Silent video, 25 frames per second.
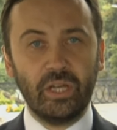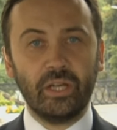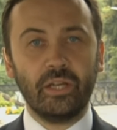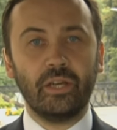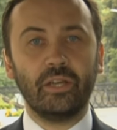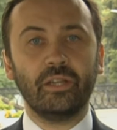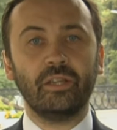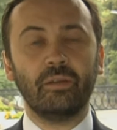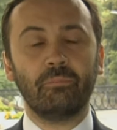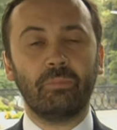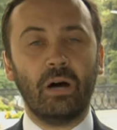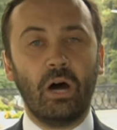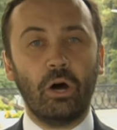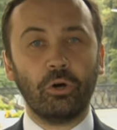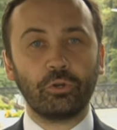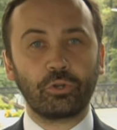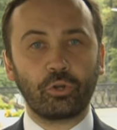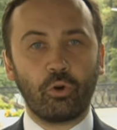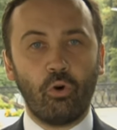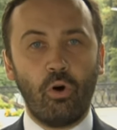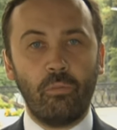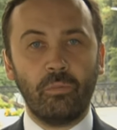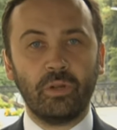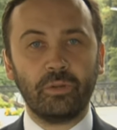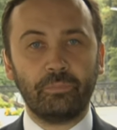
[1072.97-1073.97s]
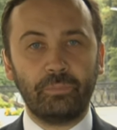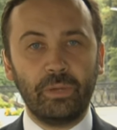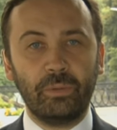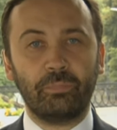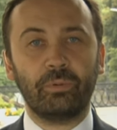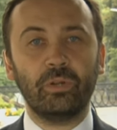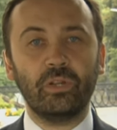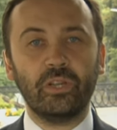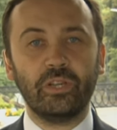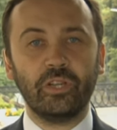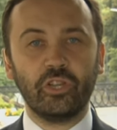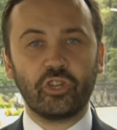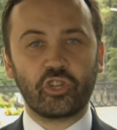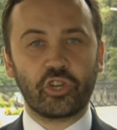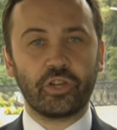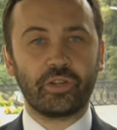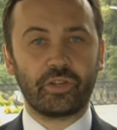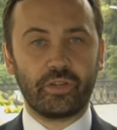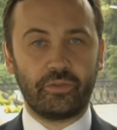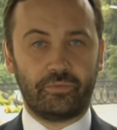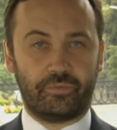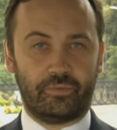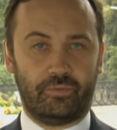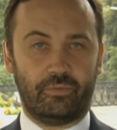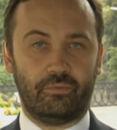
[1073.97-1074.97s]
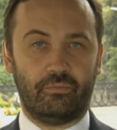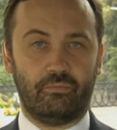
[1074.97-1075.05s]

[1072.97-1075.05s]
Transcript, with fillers: and about common people initiative.